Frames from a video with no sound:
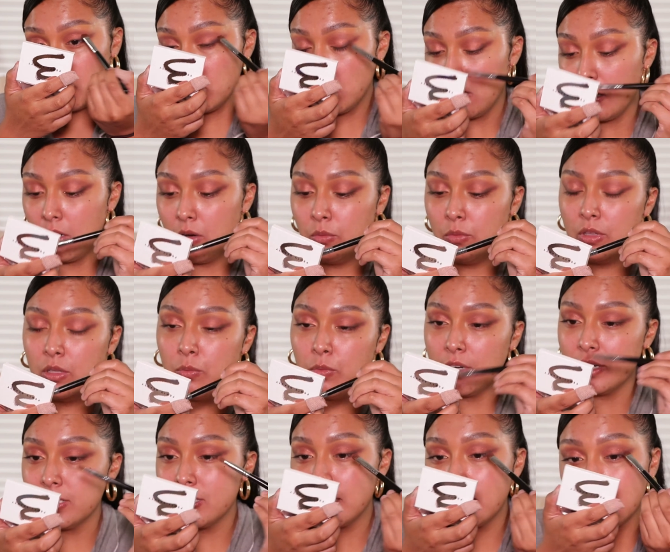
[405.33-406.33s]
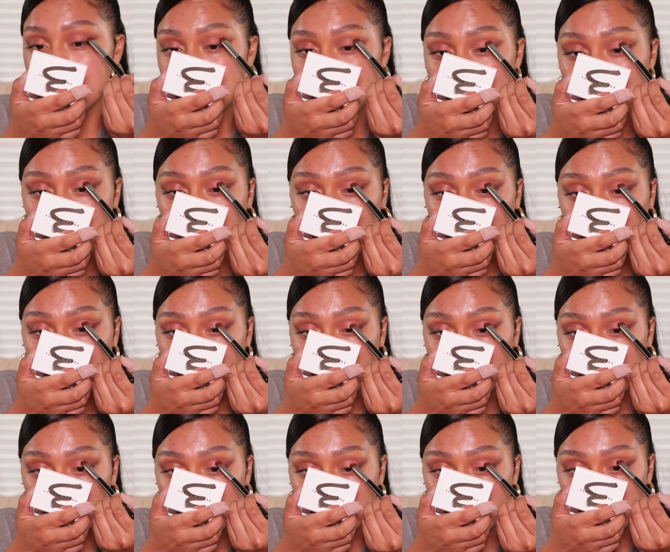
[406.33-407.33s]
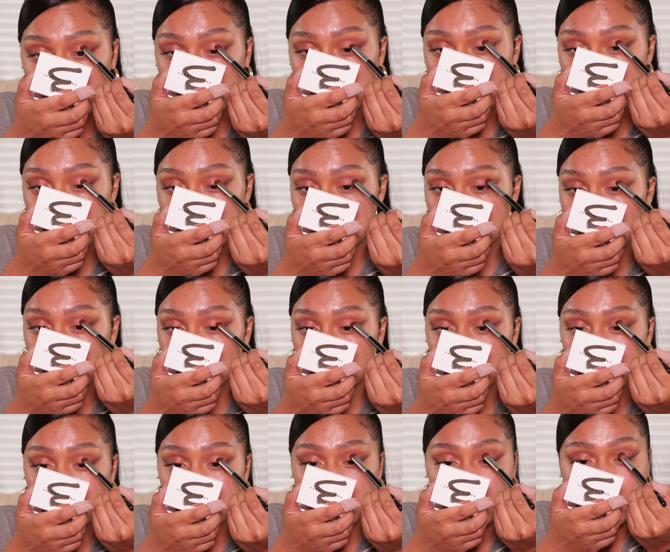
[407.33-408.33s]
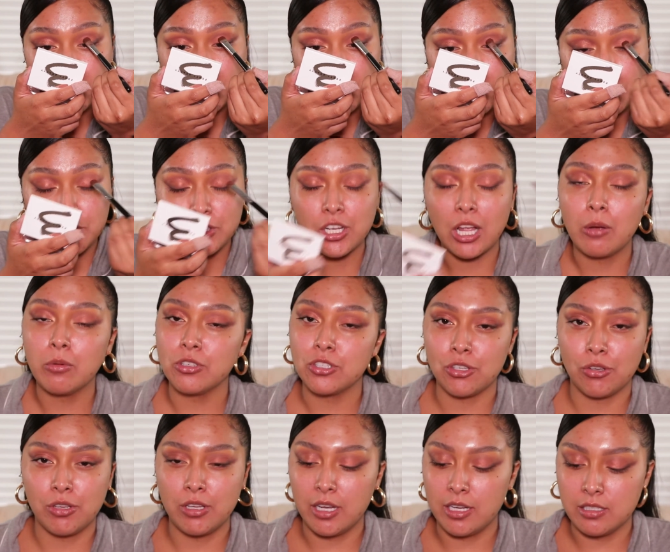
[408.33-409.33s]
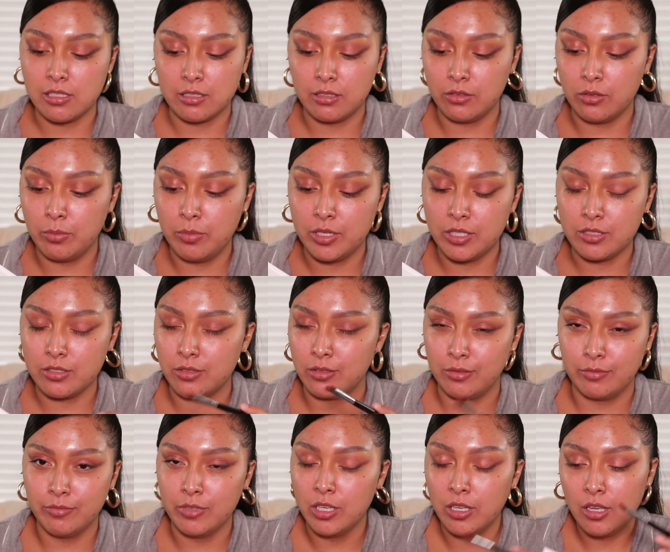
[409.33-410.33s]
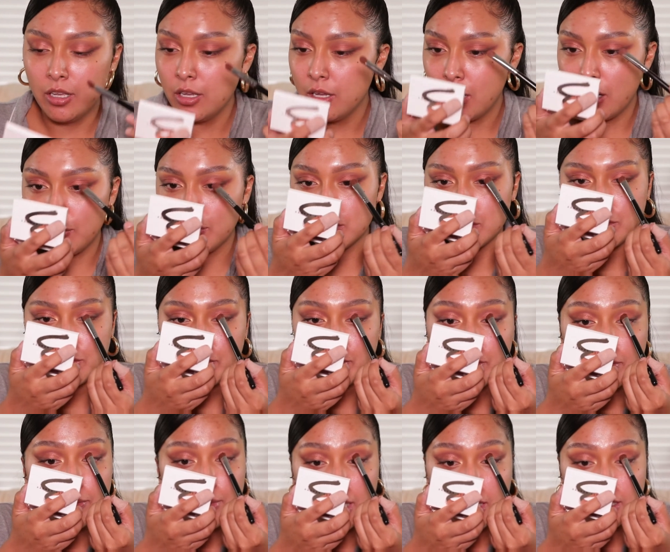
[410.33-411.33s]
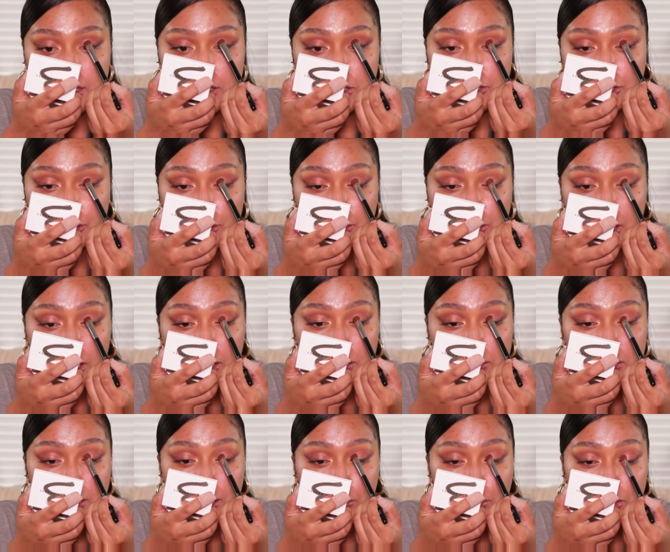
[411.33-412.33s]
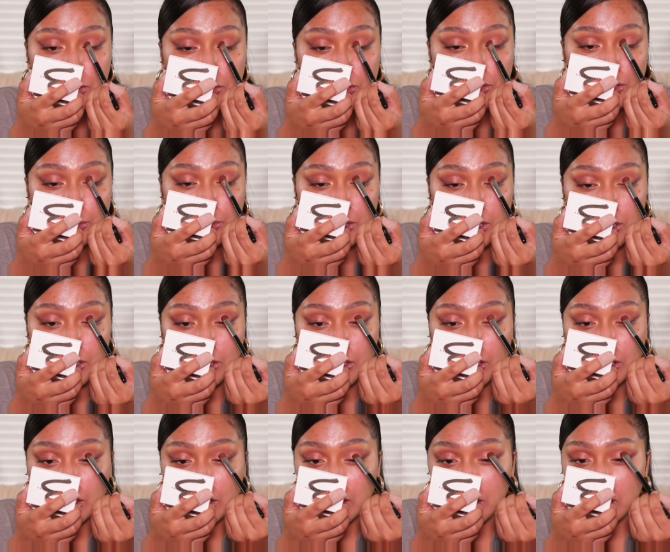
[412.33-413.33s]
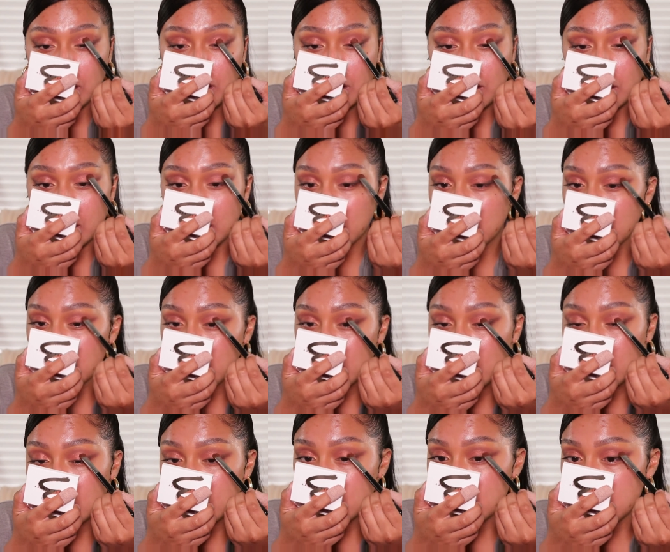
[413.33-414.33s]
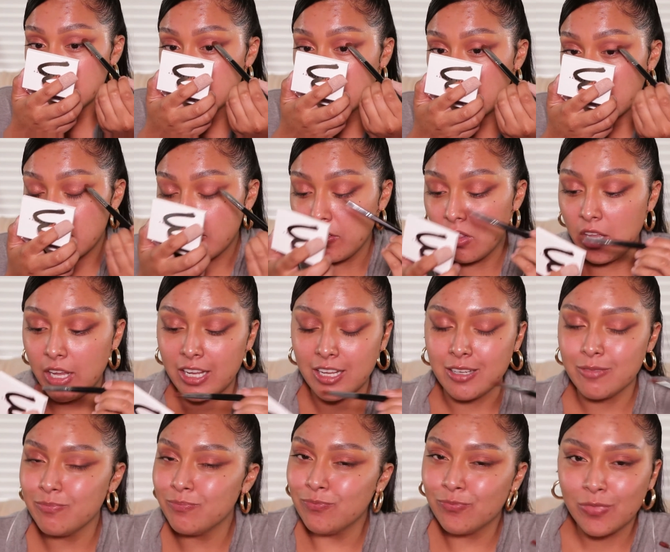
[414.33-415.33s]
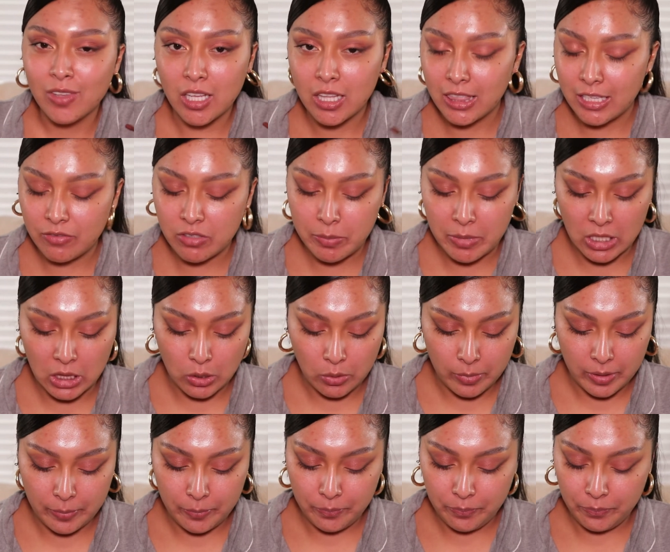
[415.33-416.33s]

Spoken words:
I don't really want to take it too high up because in her picture, which I will show you guys in a little bit, so I was meaning to show you guys that picture, but just kind of like left me a little bit.